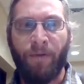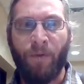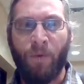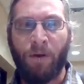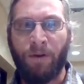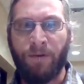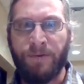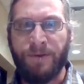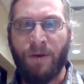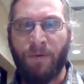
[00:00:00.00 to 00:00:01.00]
there in the
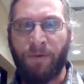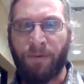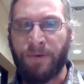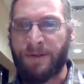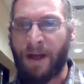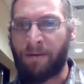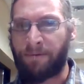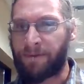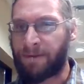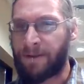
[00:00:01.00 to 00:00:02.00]
world who's going through
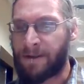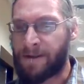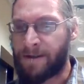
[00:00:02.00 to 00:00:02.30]
stuff,